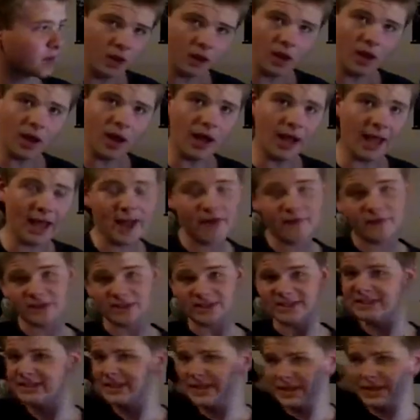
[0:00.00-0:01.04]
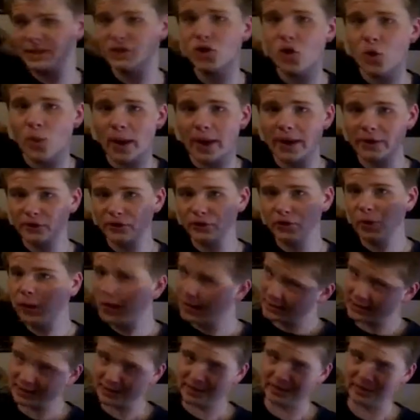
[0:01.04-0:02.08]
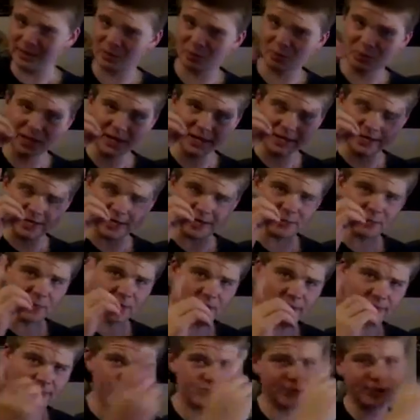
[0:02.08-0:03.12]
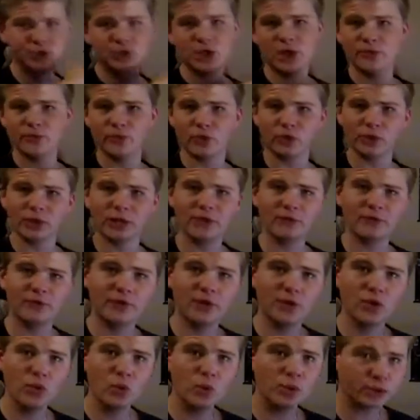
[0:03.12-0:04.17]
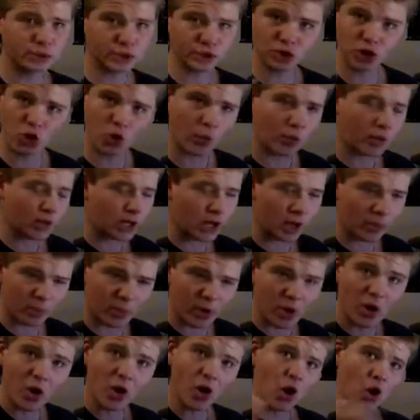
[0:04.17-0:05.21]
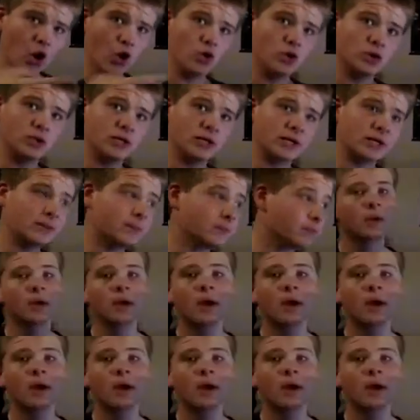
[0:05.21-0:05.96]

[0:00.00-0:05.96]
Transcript: I have a sick new outro as I displayed in my Steam Roulette video which is going up earlier.